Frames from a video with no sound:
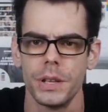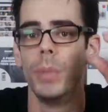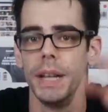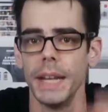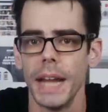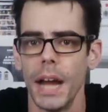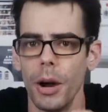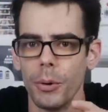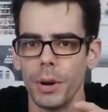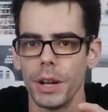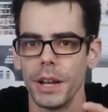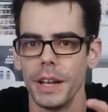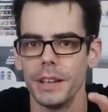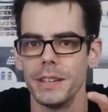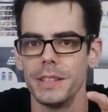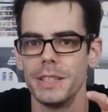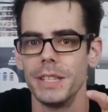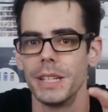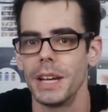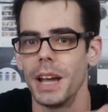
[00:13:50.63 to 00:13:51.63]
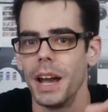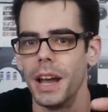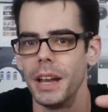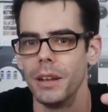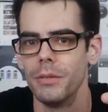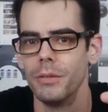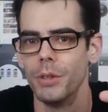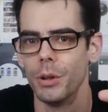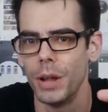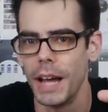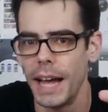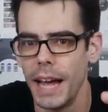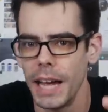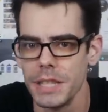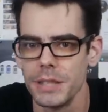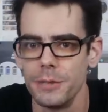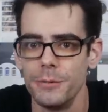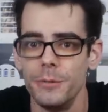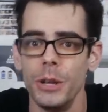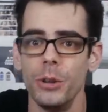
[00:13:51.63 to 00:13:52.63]
But now we're getting to kind of the
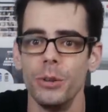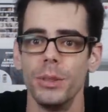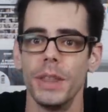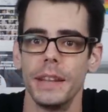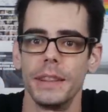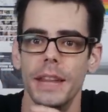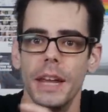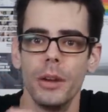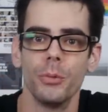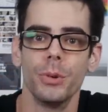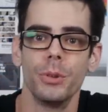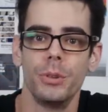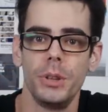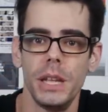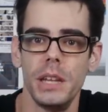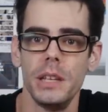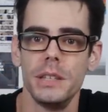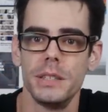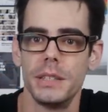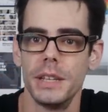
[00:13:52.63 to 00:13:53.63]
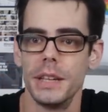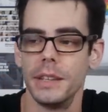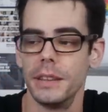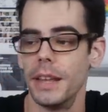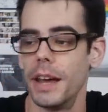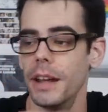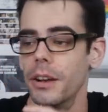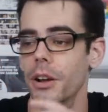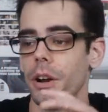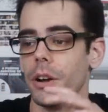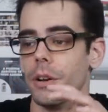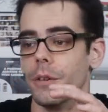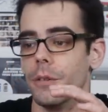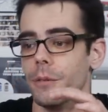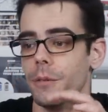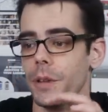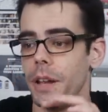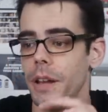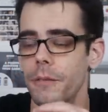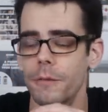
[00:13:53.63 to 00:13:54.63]
last few that they released that are
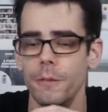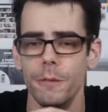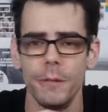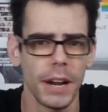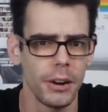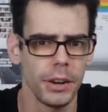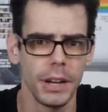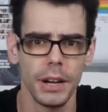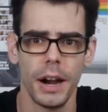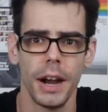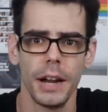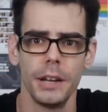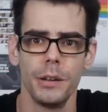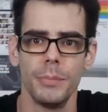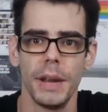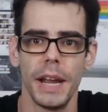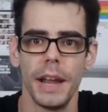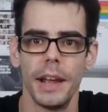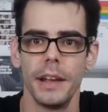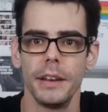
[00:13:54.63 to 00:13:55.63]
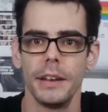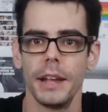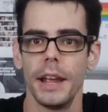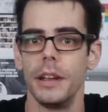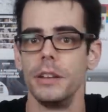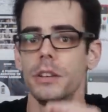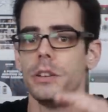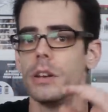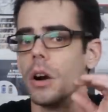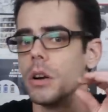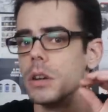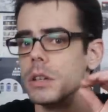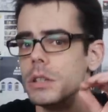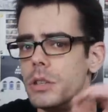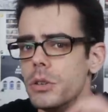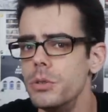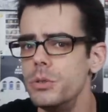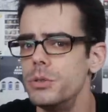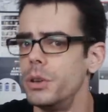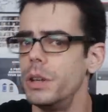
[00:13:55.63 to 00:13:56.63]
in very high demand and are
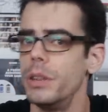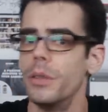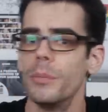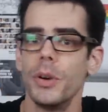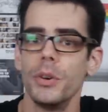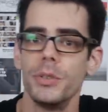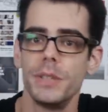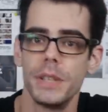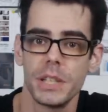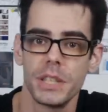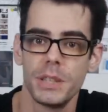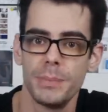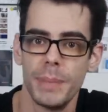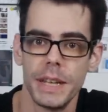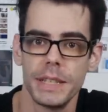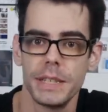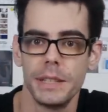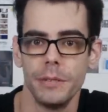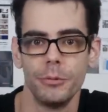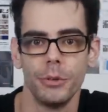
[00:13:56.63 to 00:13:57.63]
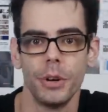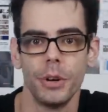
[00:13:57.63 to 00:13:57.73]
usually the most expensive